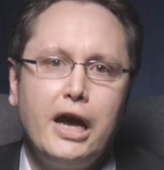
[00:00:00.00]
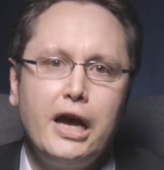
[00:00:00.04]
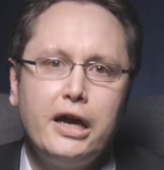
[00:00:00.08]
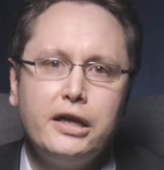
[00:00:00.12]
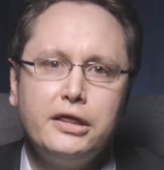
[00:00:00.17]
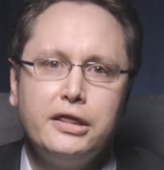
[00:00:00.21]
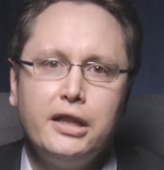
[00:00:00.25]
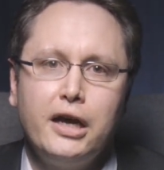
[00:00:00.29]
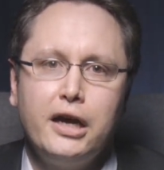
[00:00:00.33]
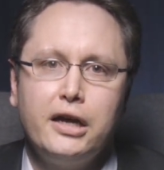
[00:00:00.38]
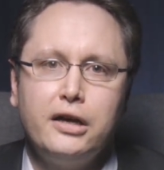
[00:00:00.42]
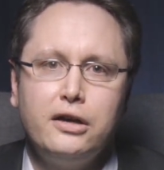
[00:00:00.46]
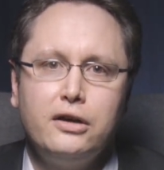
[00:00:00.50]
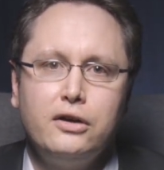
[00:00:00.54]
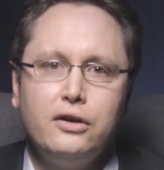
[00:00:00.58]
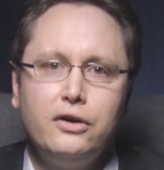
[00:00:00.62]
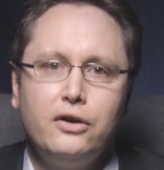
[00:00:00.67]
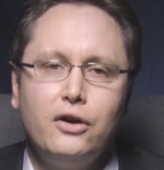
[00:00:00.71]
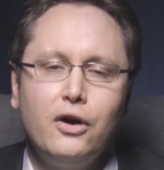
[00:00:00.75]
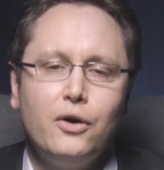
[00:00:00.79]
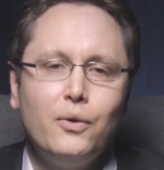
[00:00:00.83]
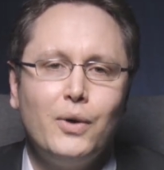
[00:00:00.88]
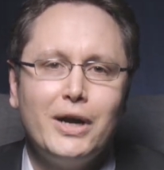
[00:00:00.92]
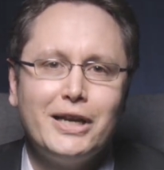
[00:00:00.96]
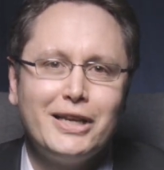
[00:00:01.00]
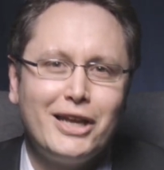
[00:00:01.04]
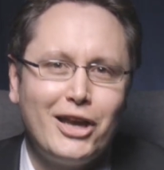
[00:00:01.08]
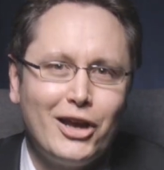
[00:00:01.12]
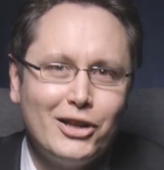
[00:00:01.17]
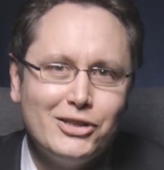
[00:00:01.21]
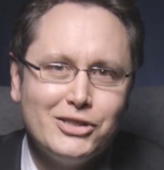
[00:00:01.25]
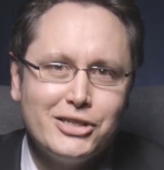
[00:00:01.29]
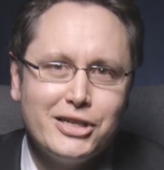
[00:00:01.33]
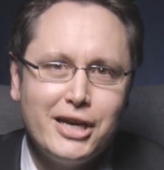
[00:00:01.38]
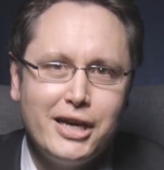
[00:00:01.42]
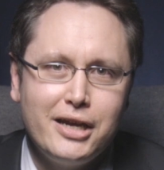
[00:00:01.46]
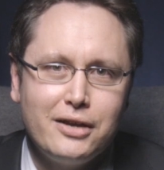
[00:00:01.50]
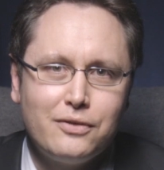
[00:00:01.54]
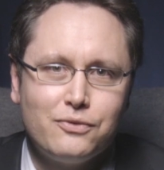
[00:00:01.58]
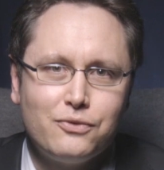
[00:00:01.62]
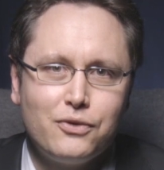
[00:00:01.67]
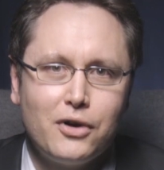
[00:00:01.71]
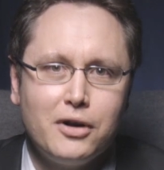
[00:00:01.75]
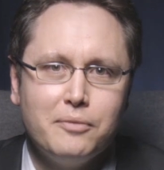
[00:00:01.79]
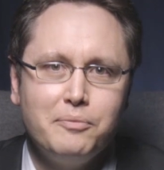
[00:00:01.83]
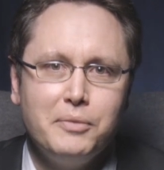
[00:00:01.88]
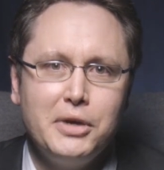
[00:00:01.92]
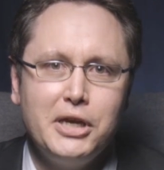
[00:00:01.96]
and that no one can take
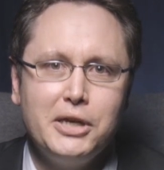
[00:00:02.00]
from